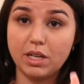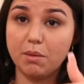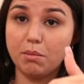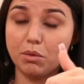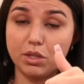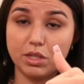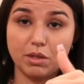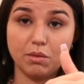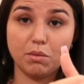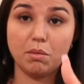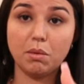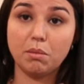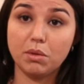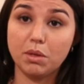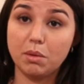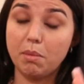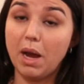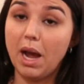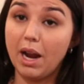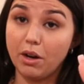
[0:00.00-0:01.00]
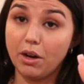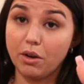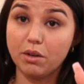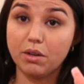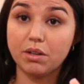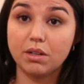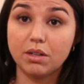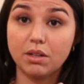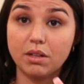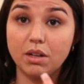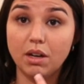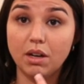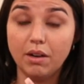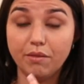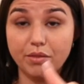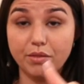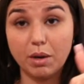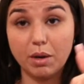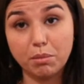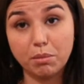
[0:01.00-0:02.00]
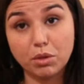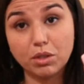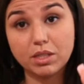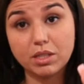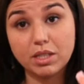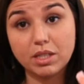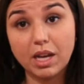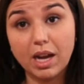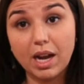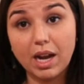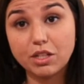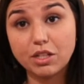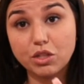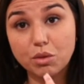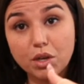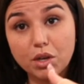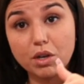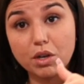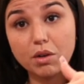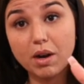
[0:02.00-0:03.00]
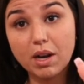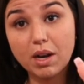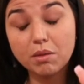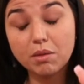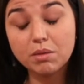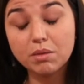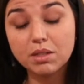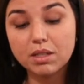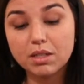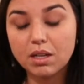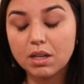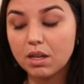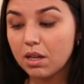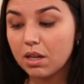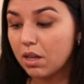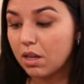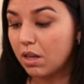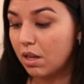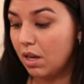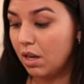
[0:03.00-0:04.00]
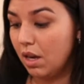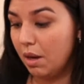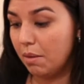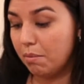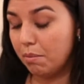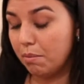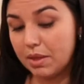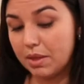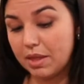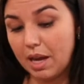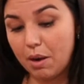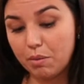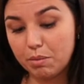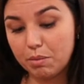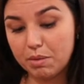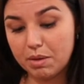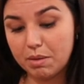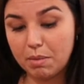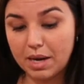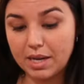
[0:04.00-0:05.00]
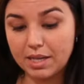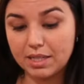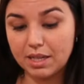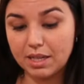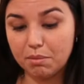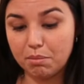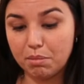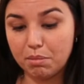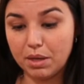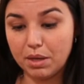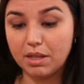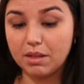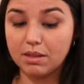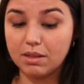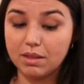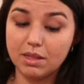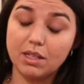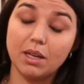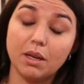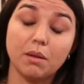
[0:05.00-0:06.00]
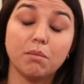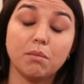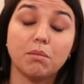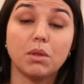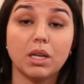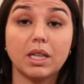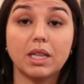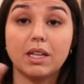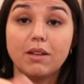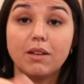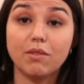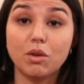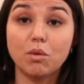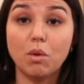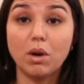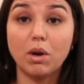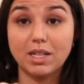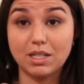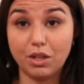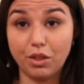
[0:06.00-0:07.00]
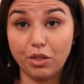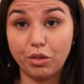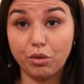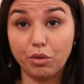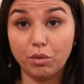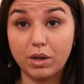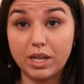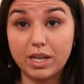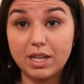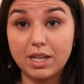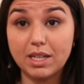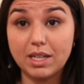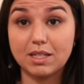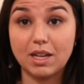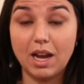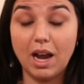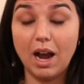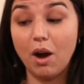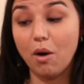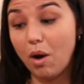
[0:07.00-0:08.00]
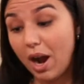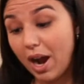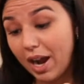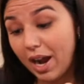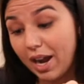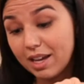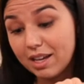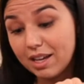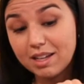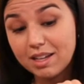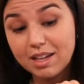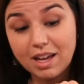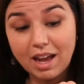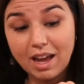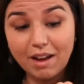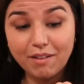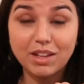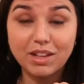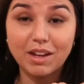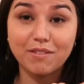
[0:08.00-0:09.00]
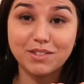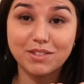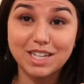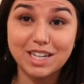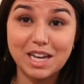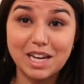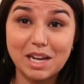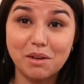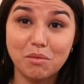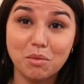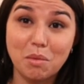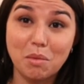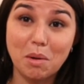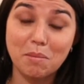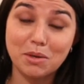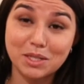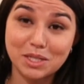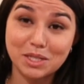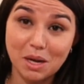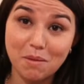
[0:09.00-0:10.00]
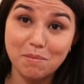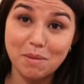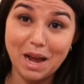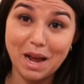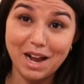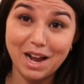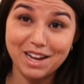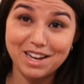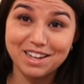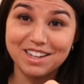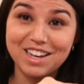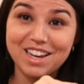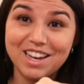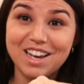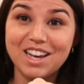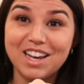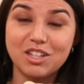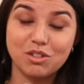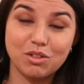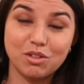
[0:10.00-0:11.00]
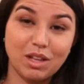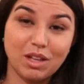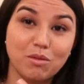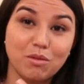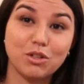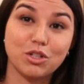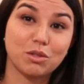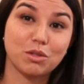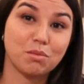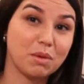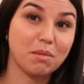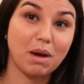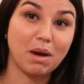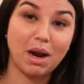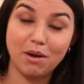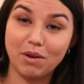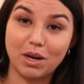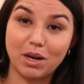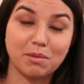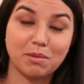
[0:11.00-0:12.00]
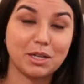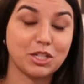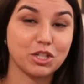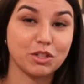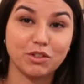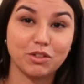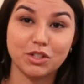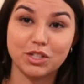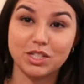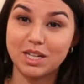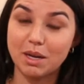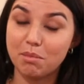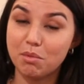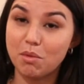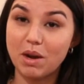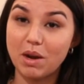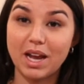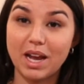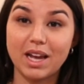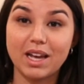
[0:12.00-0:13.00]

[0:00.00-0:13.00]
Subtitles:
and remember the pattern of numbers that as you work around. But that would be my tip. But yeah, the leaving one as a 3 is how I have left it and remembered to come back. So that would just be my recommendation. If you're gonna step away,